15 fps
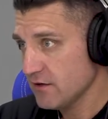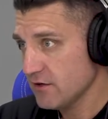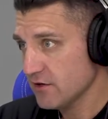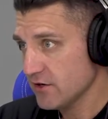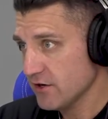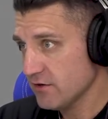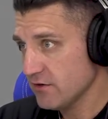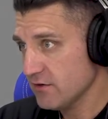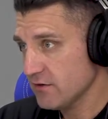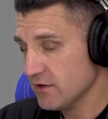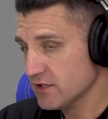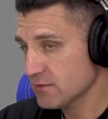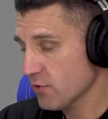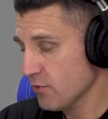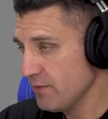You know,
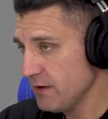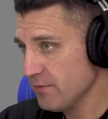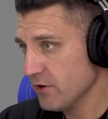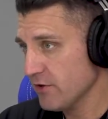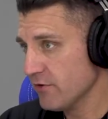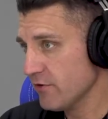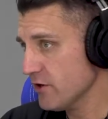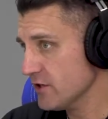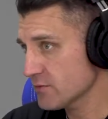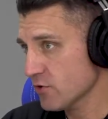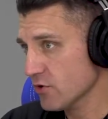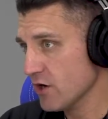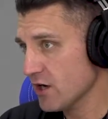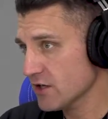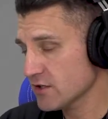there's more people on the road. There's more
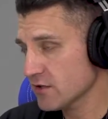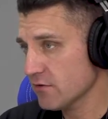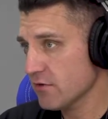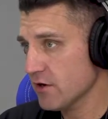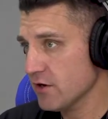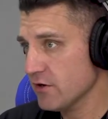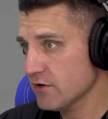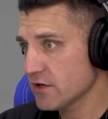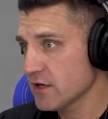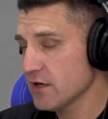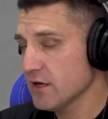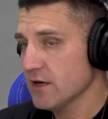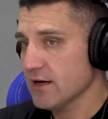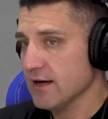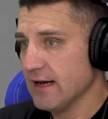cars on the road.
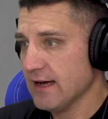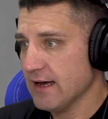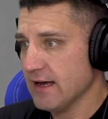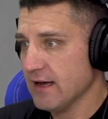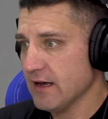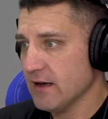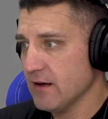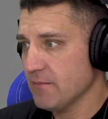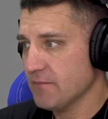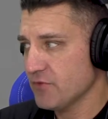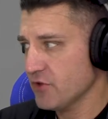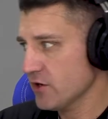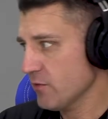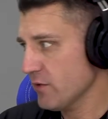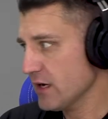
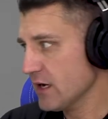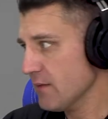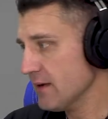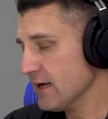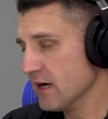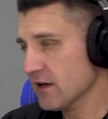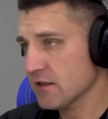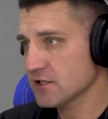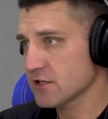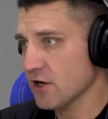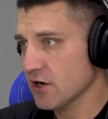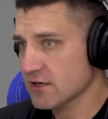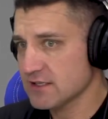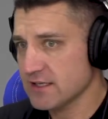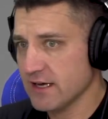You know, we're coming out of these
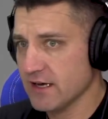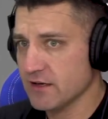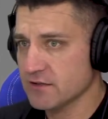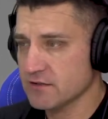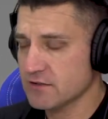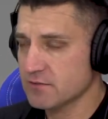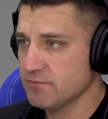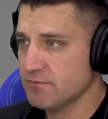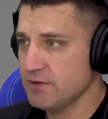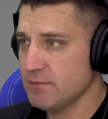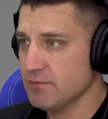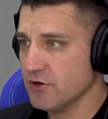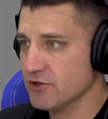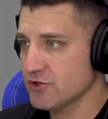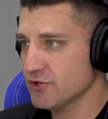lockdowns.
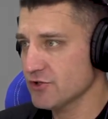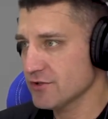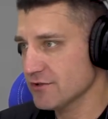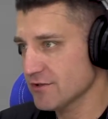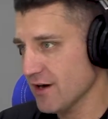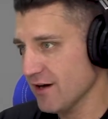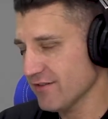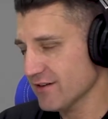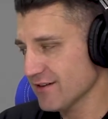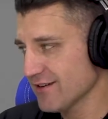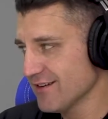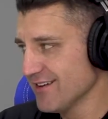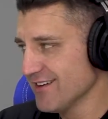People aren't used to driving.